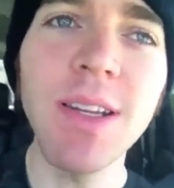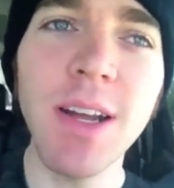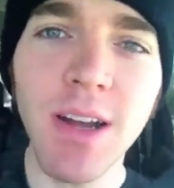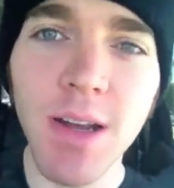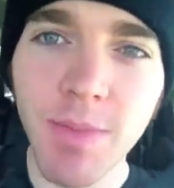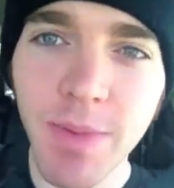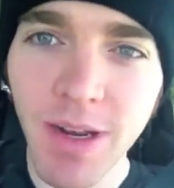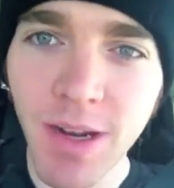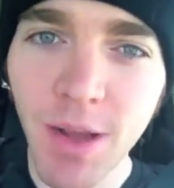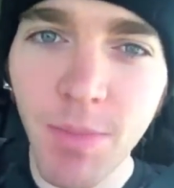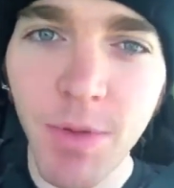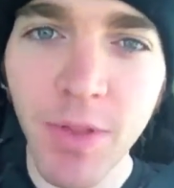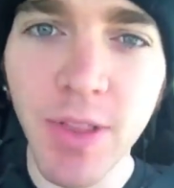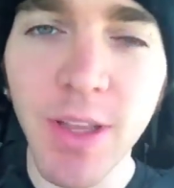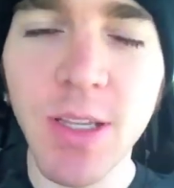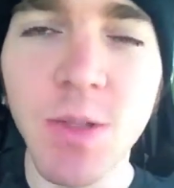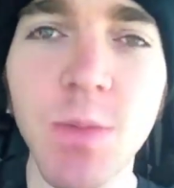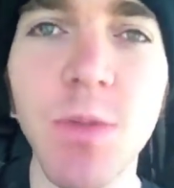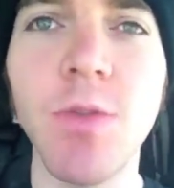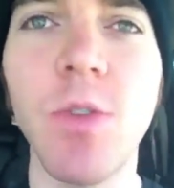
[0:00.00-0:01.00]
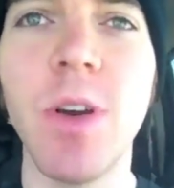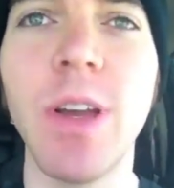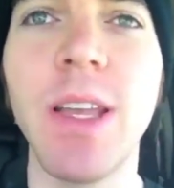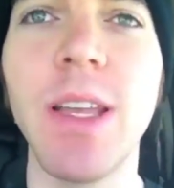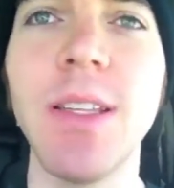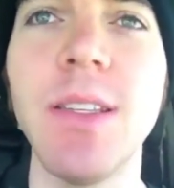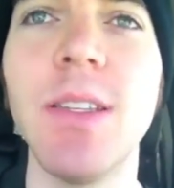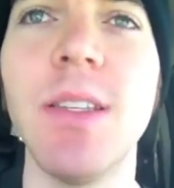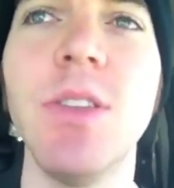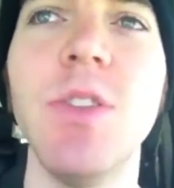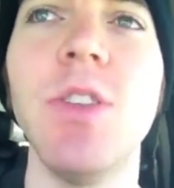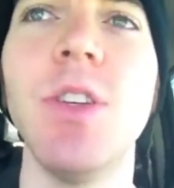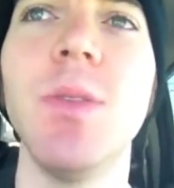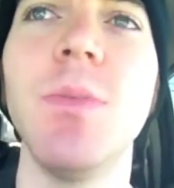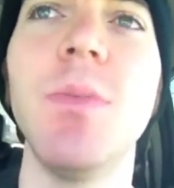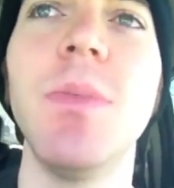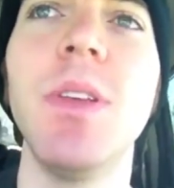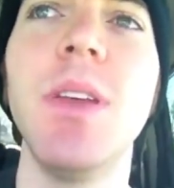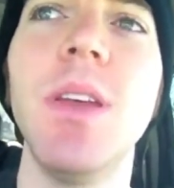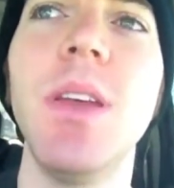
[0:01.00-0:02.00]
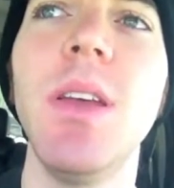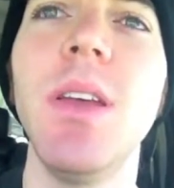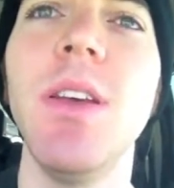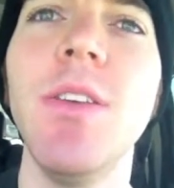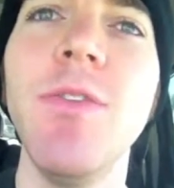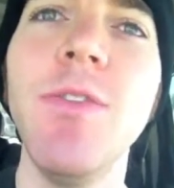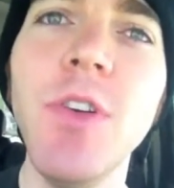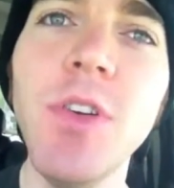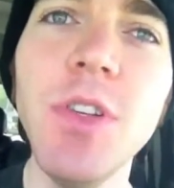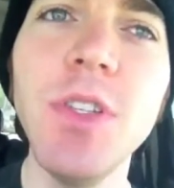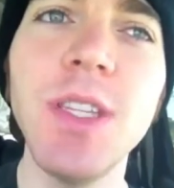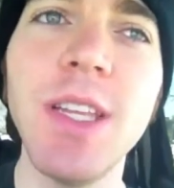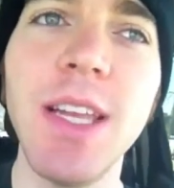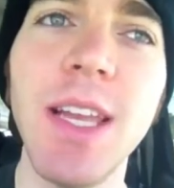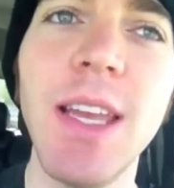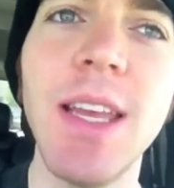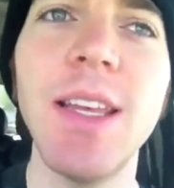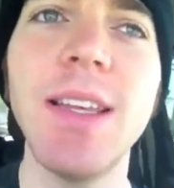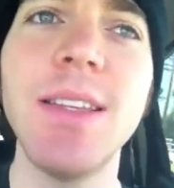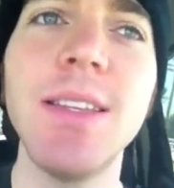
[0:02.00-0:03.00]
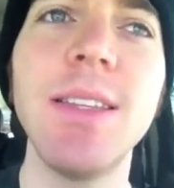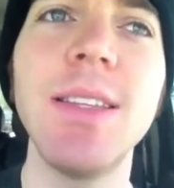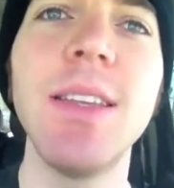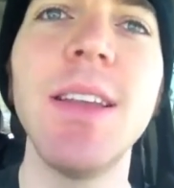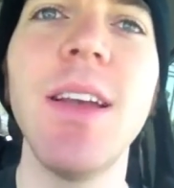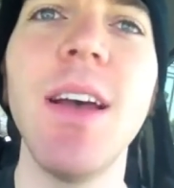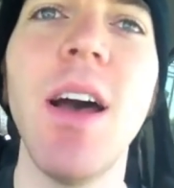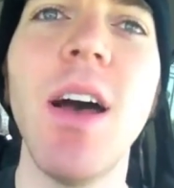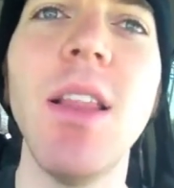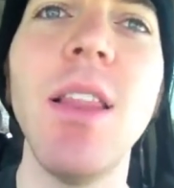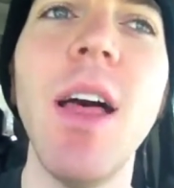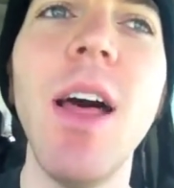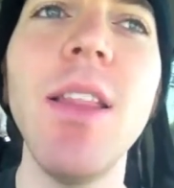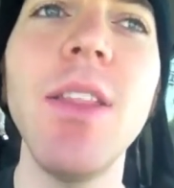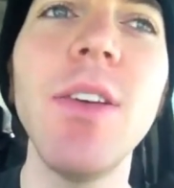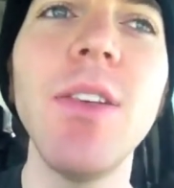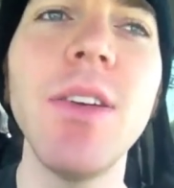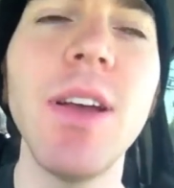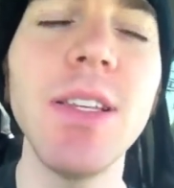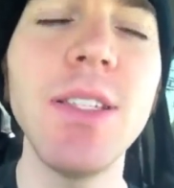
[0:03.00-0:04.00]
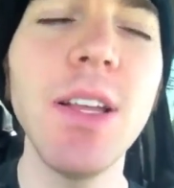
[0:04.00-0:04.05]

talk about a couple things before I get to the gym. First thing is a lot there.